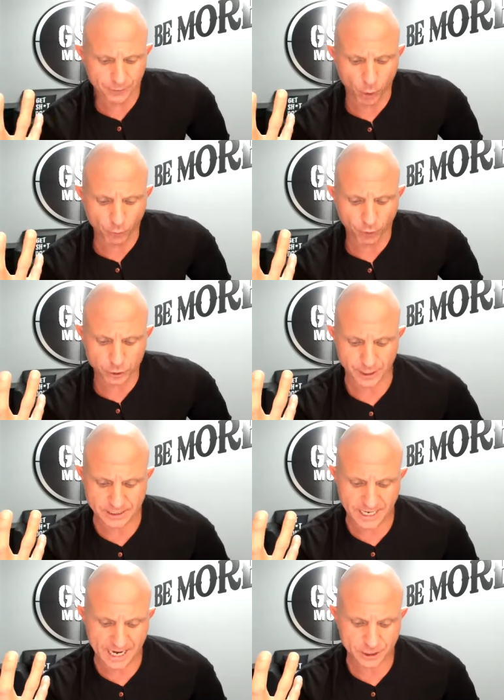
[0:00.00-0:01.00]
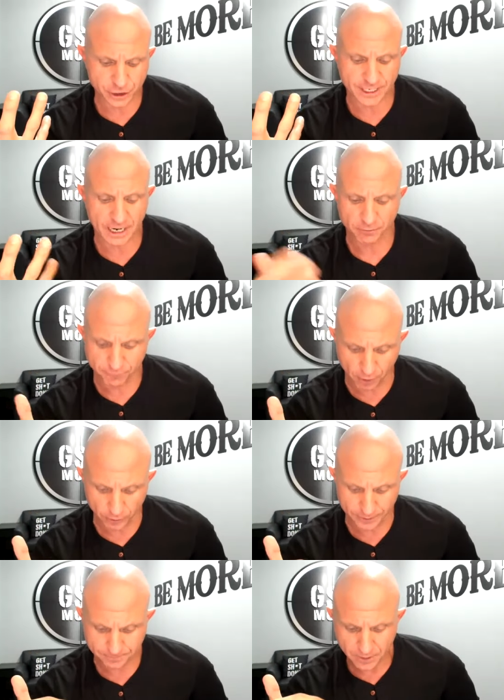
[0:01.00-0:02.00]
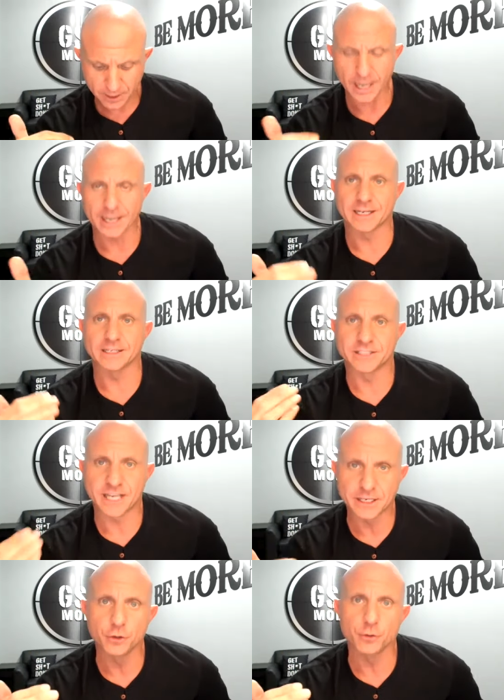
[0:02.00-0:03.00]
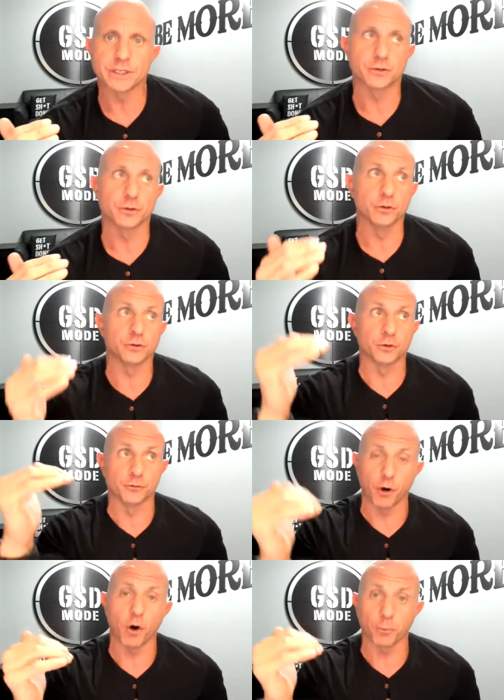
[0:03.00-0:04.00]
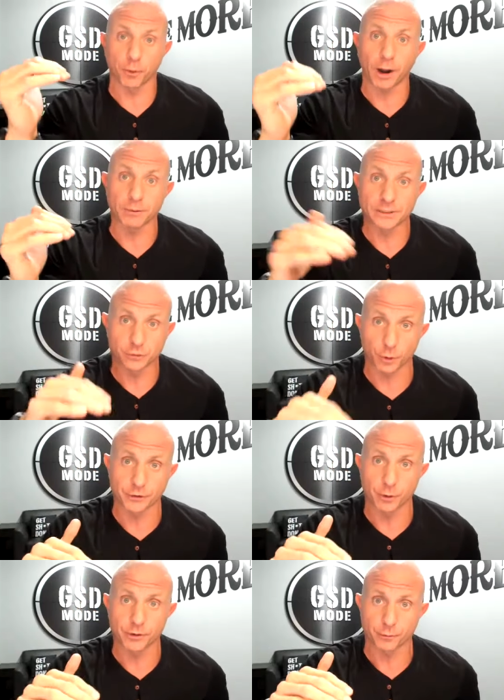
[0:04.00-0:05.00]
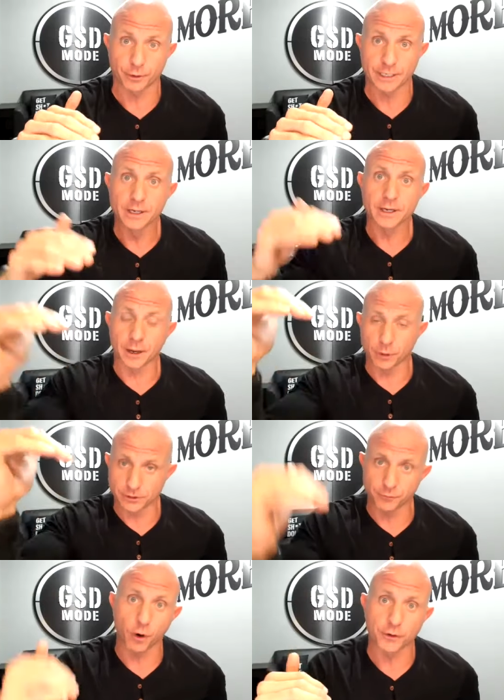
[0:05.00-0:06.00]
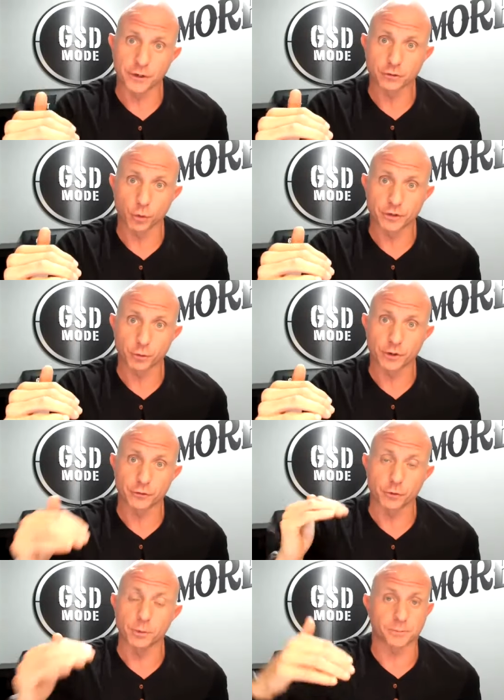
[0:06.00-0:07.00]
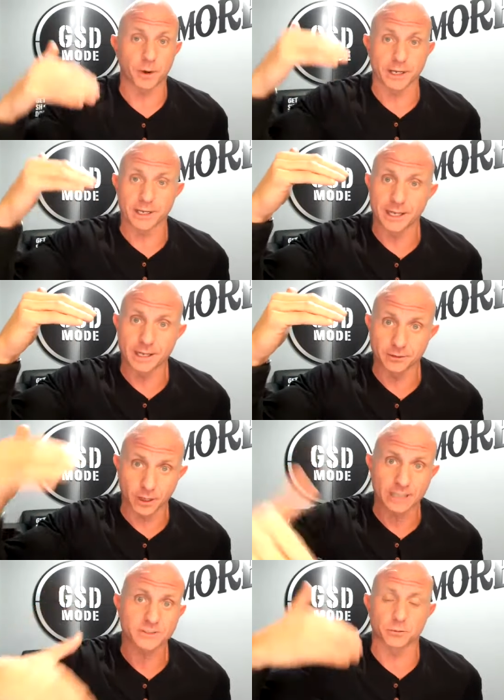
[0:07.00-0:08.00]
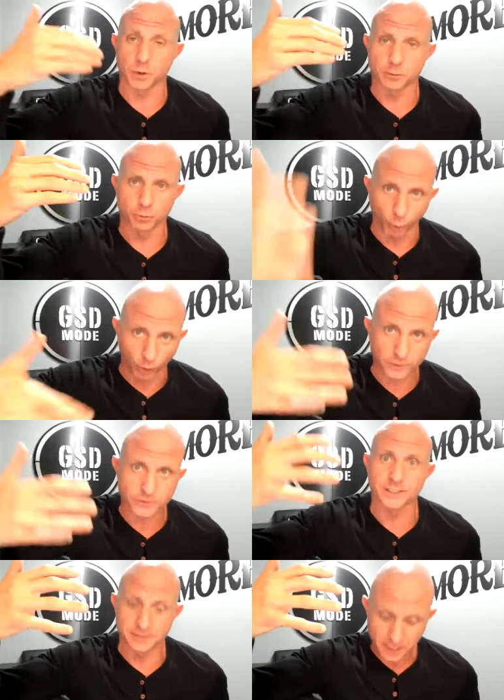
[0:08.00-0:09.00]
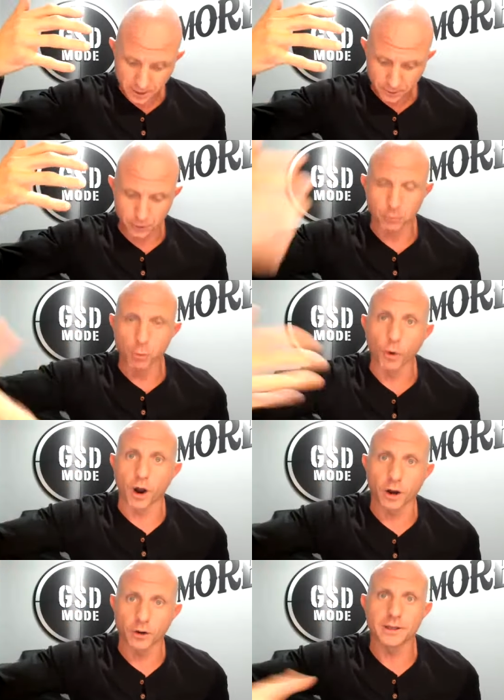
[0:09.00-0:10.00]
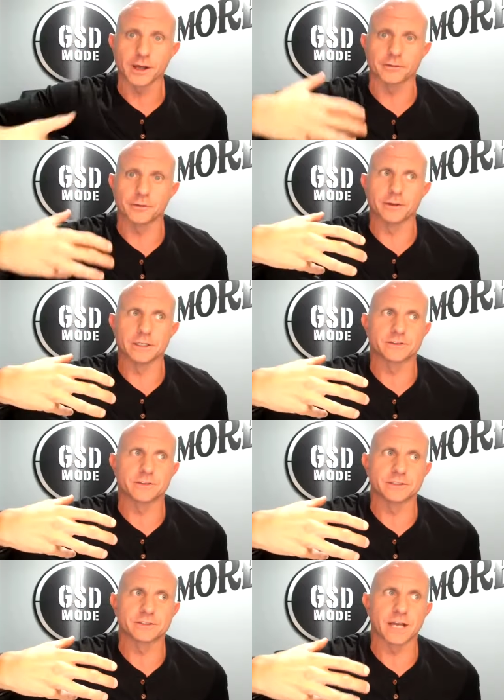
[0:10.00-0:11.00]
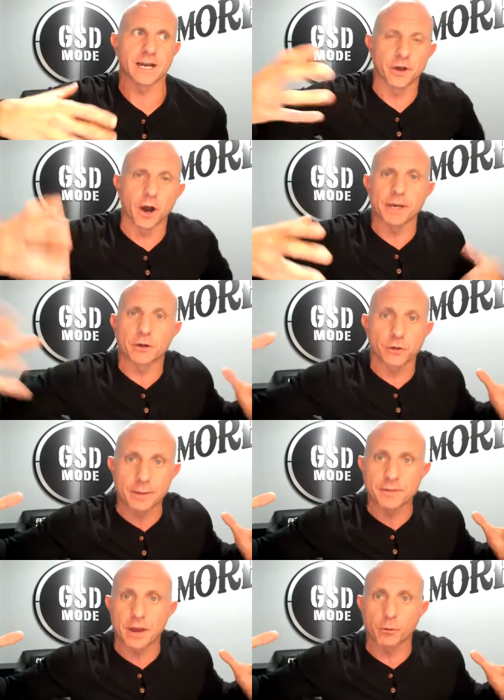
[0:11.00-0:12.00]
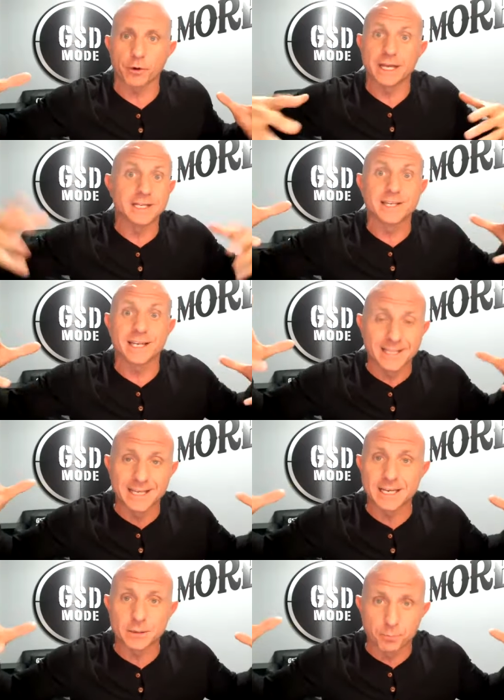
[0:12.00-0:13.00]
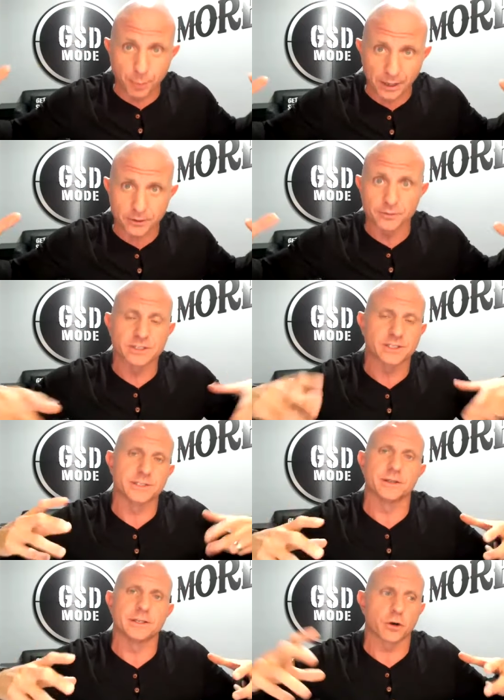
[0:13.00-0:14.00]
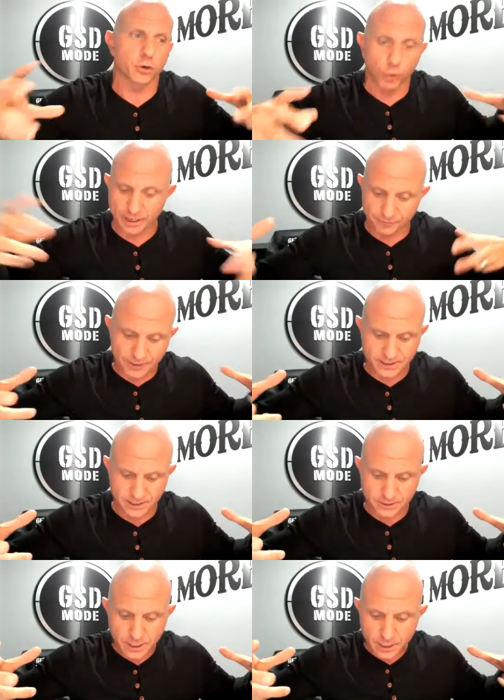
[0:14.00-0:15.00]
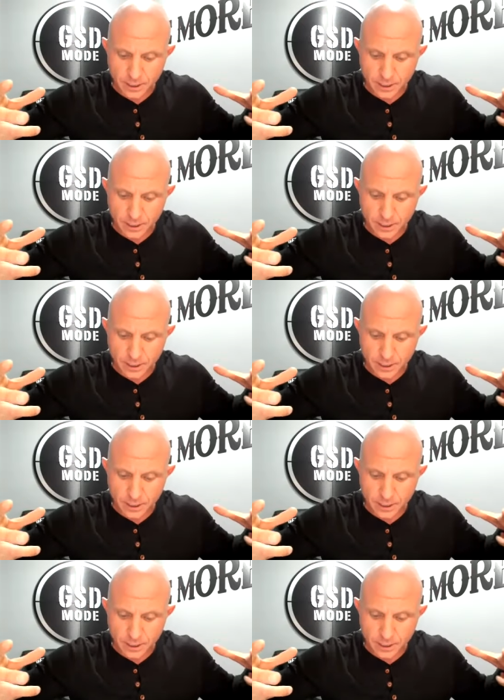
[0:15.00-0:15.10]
with the overall transaction count falling, and continuing to to fall probably in 2023. I know it's fallen here in 2022, but it's probably going to get less and, and, worse and you know more ugly. Like the, this this economic climate that we're in isn't getting better, and this isn't these aren't quick fixes.